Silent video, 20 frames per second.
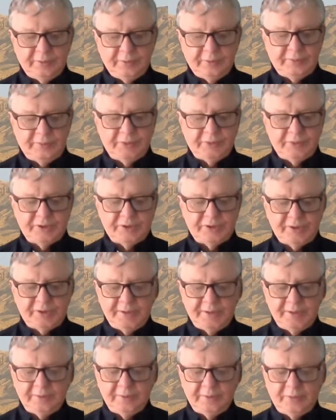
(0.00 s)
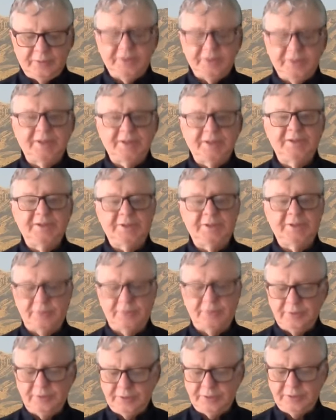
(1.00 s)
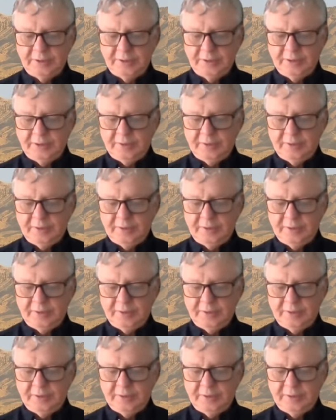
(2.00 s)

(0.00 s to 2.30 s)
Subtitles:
the first thing of which existence